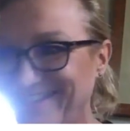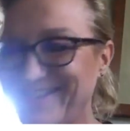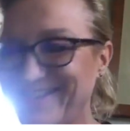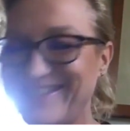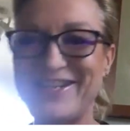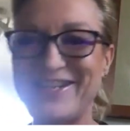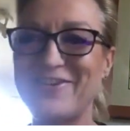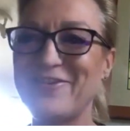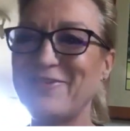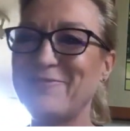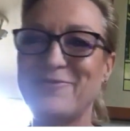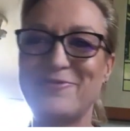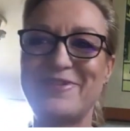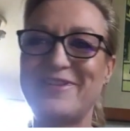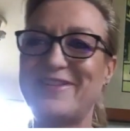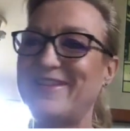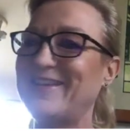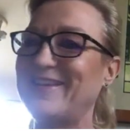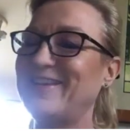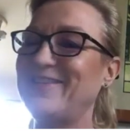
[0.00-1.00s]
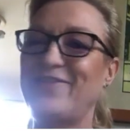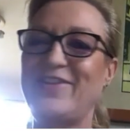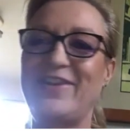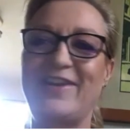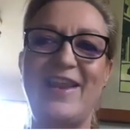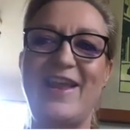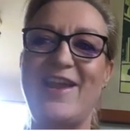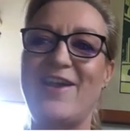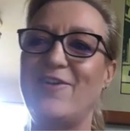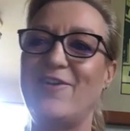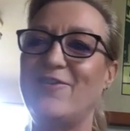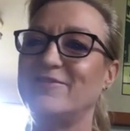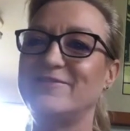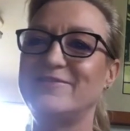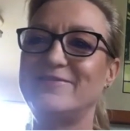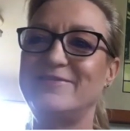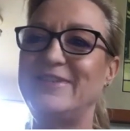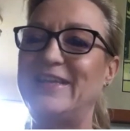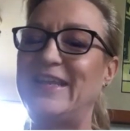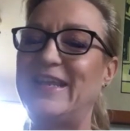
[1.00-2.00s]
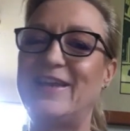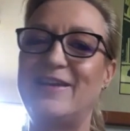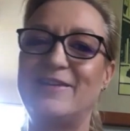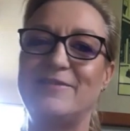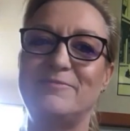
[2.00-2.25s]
Terrible to think of it now. Yeah.